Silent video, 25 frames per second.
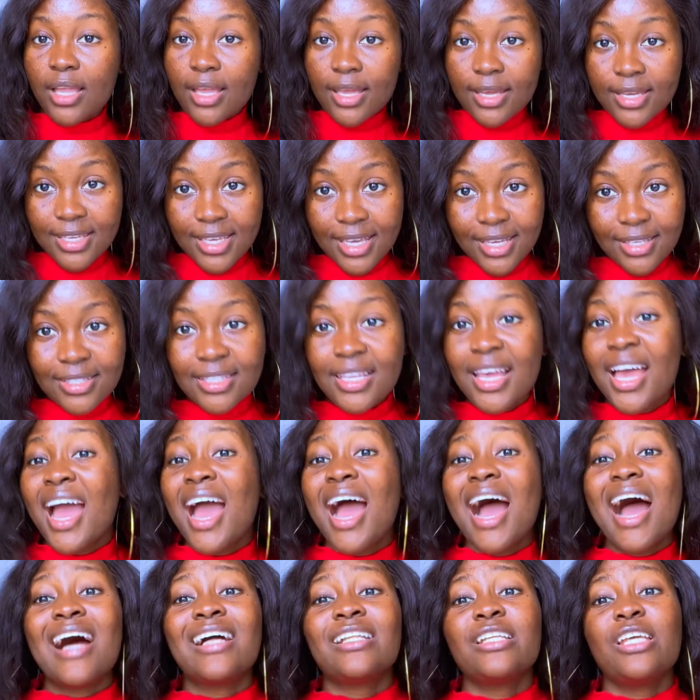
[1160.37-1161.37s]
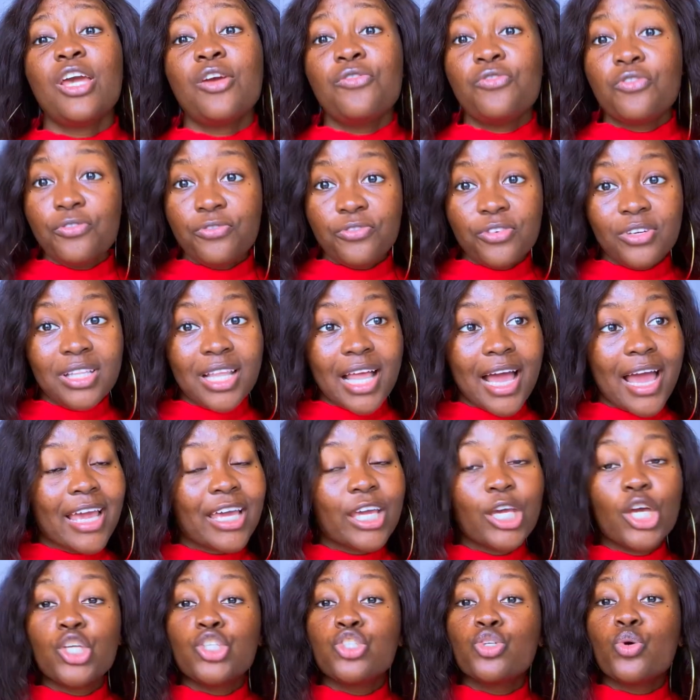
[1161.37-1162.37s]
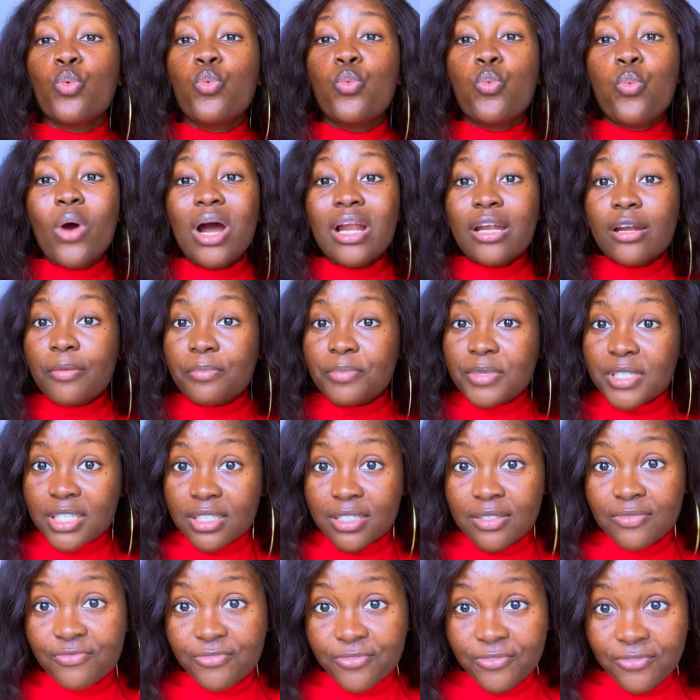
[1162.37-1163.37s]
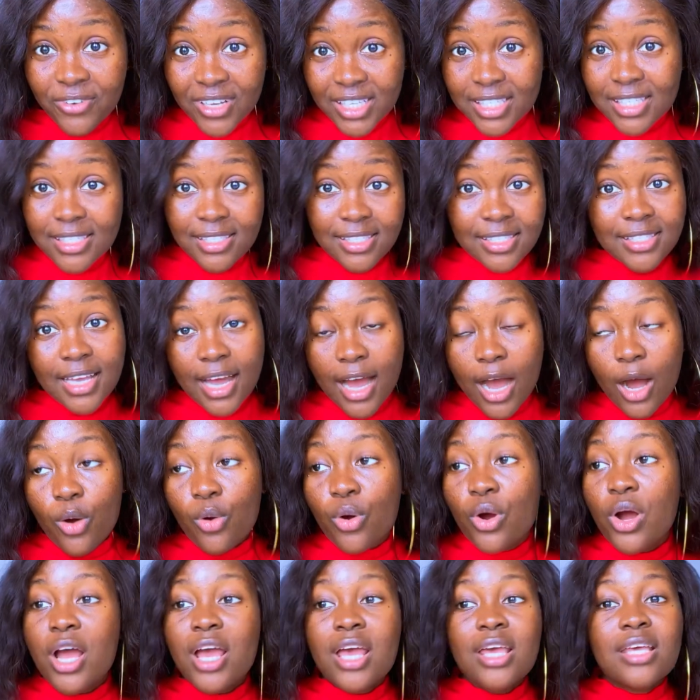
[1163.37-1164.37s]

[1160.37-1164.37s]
Yes, and if you feel like you want to be versatile,